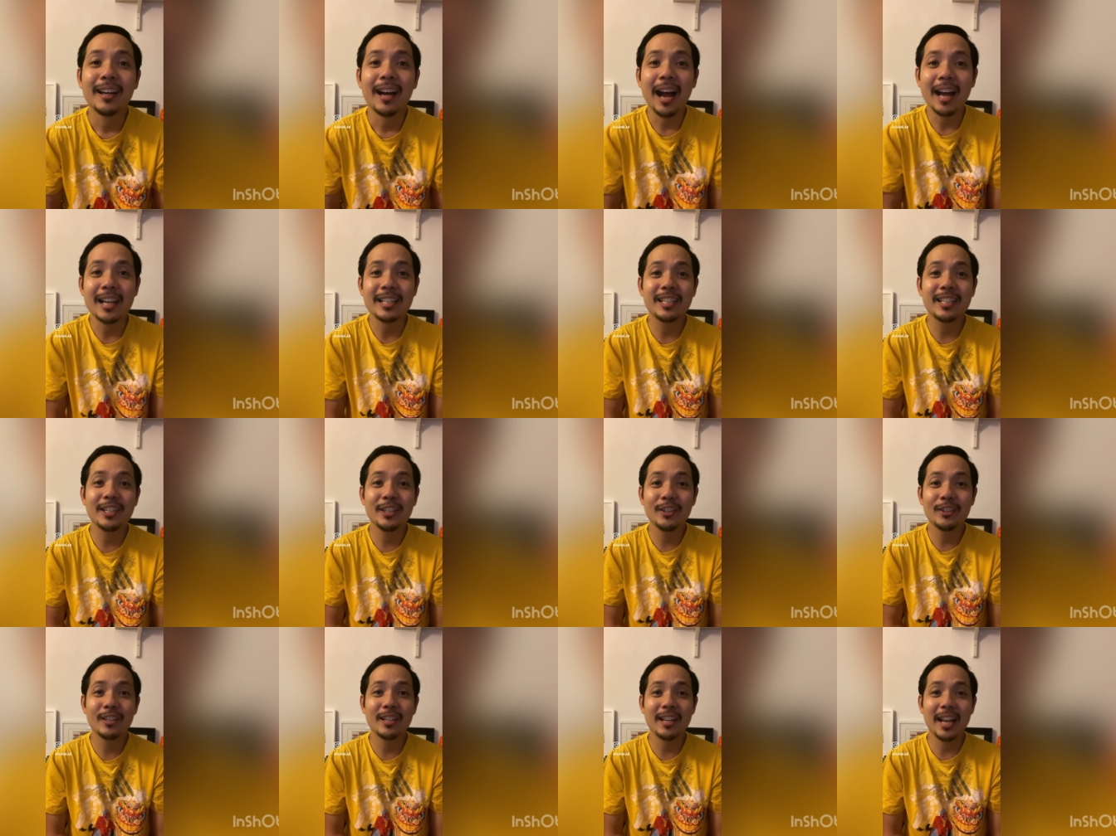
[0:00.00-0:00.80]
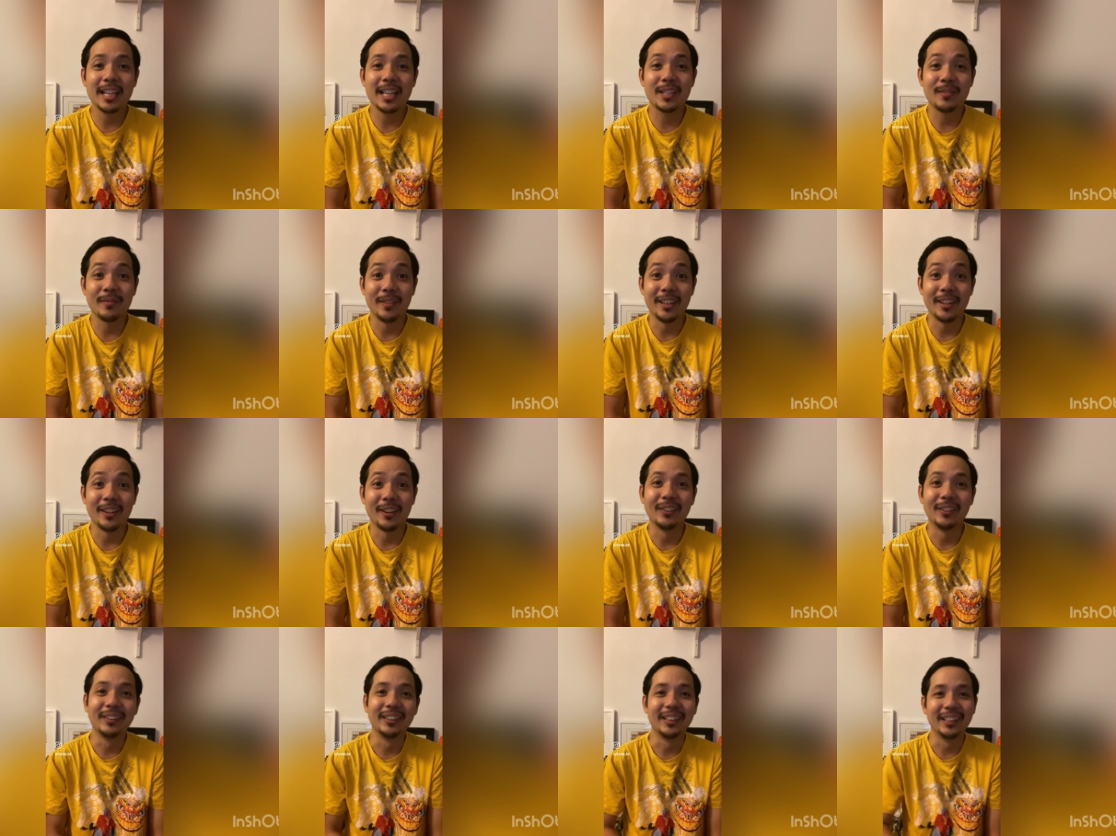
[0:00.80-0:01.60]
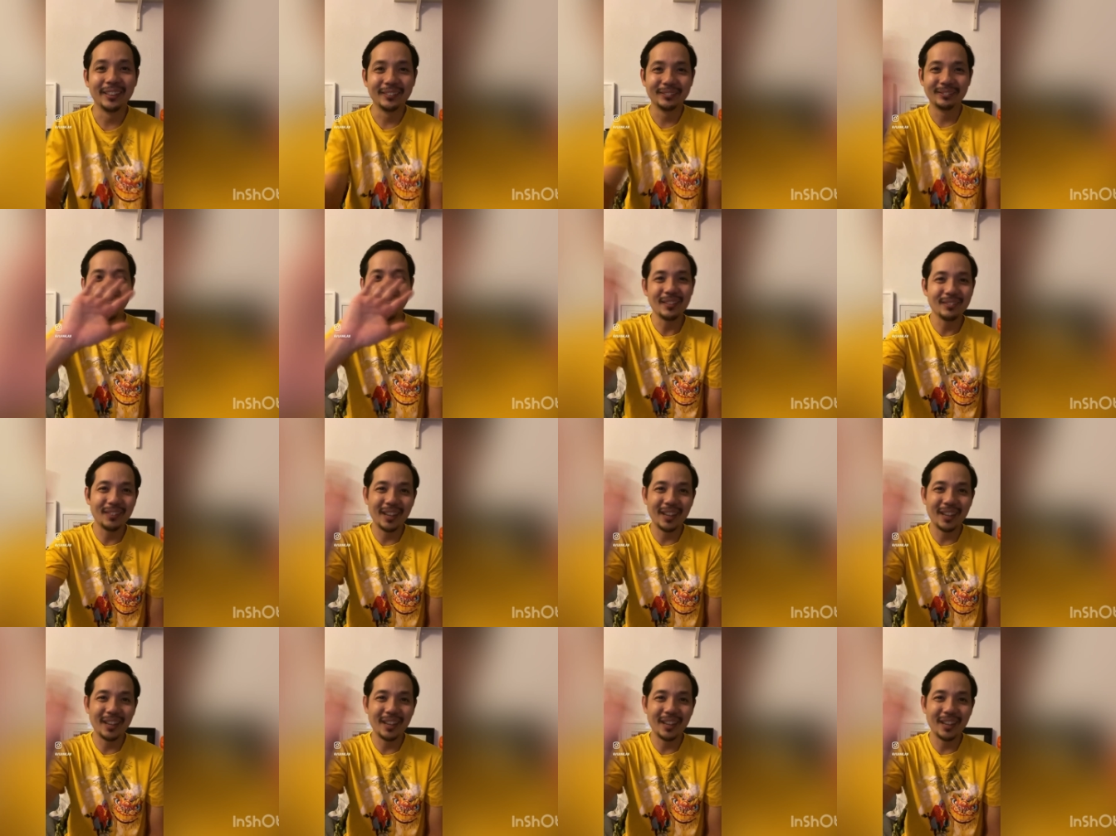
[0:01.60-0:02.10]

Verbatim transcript: I see you the next video. Bye